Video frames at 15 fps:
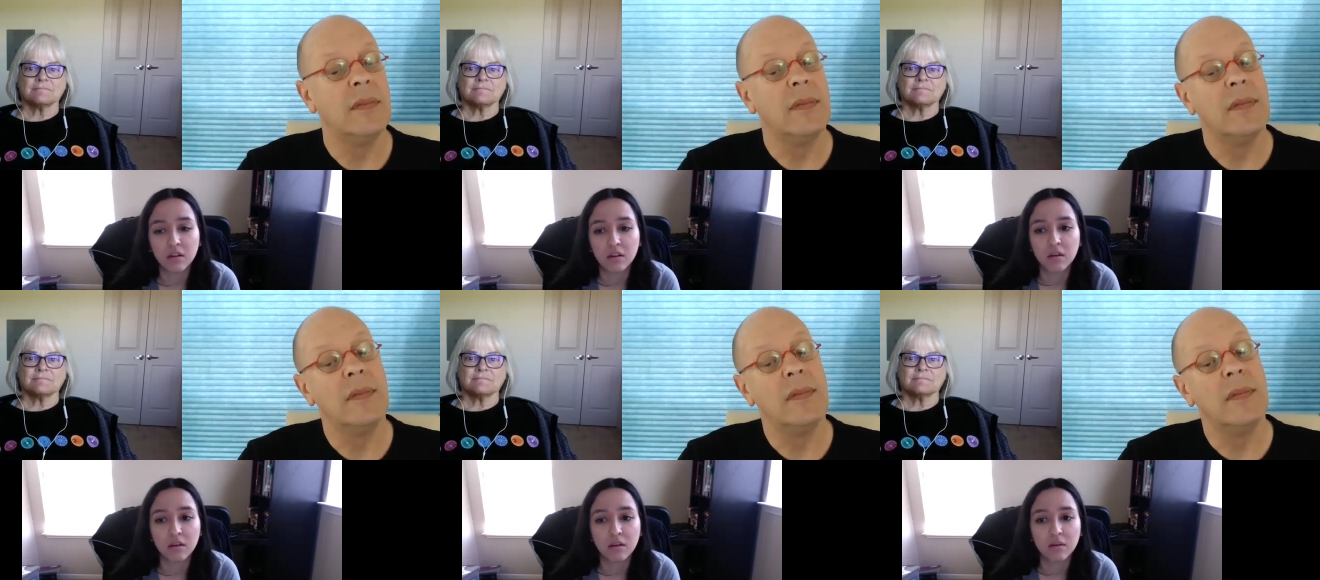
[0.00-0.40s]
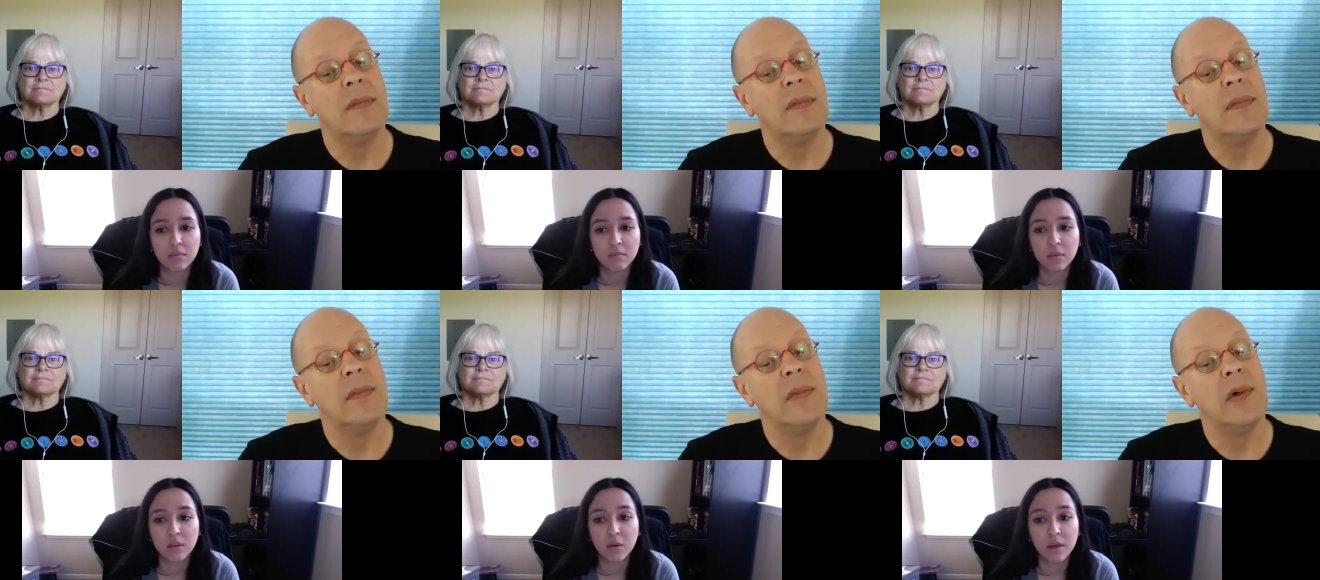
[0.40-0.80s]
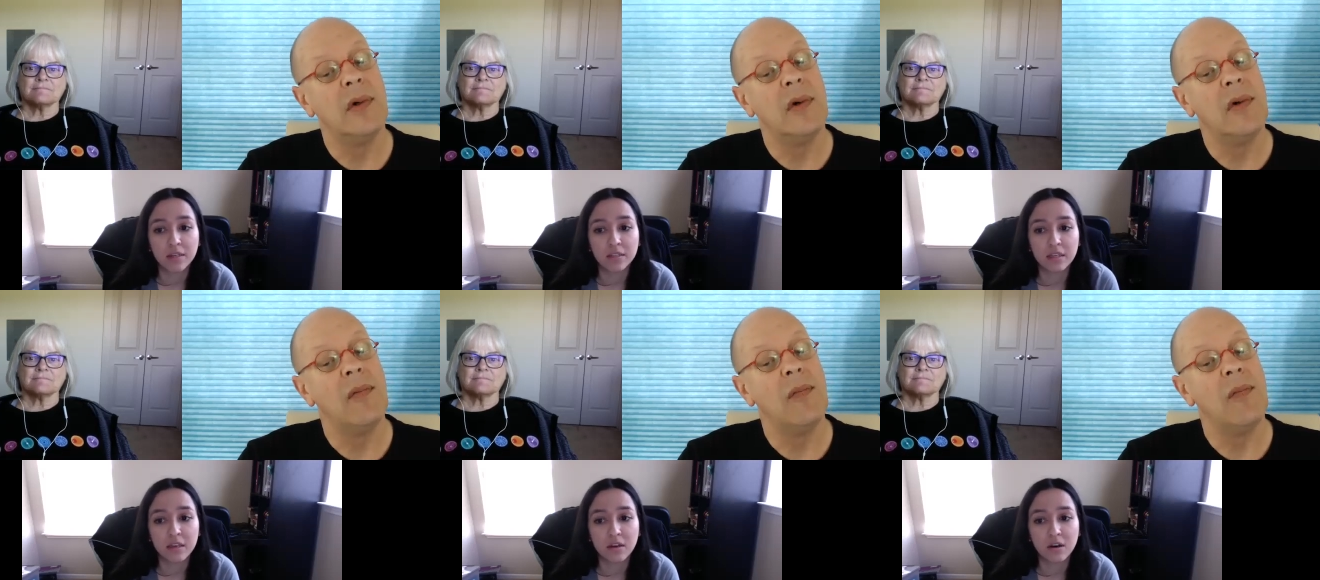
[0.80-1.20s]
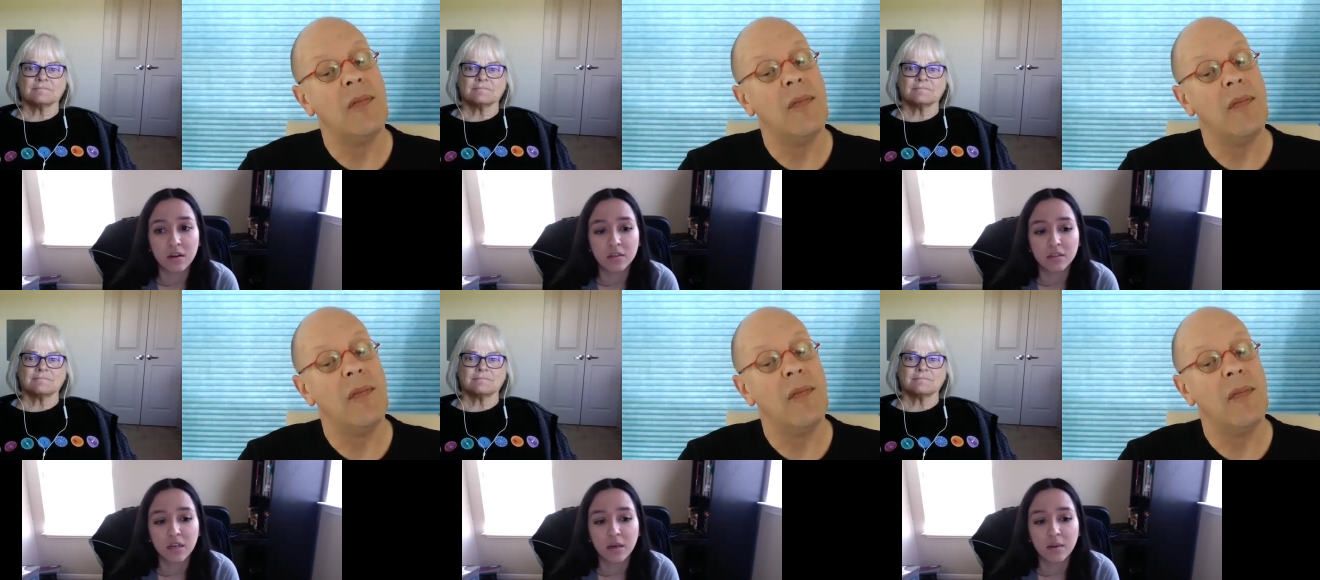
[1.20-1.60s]
Speaker 1: UAT
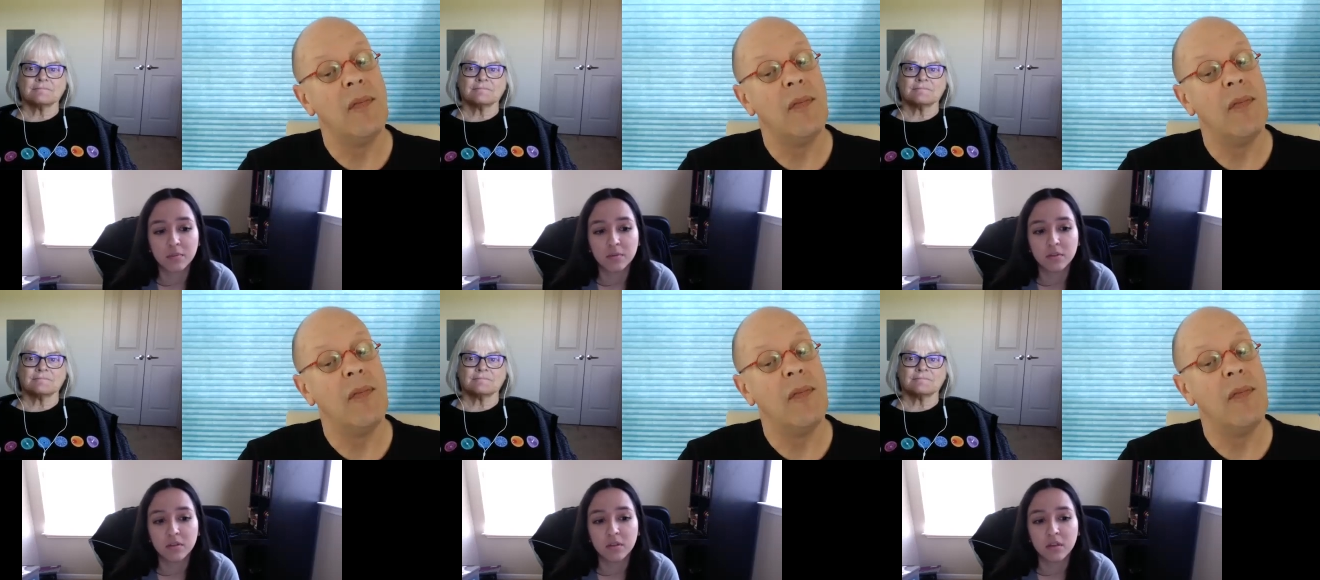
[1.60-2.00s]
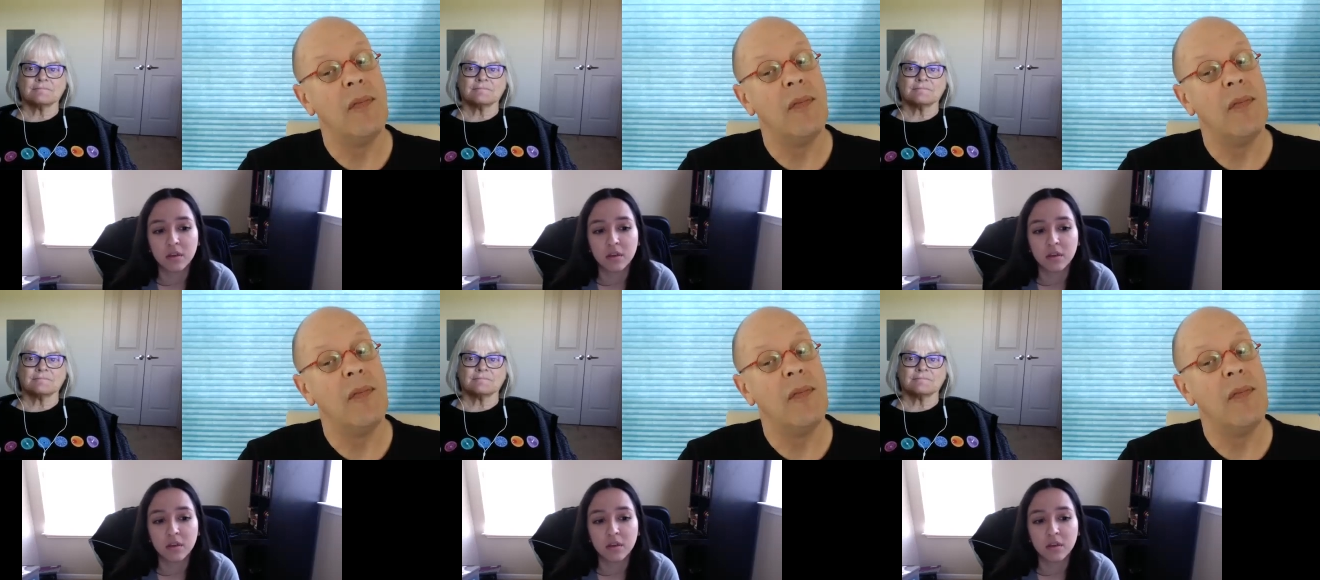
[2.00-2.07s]
concepts,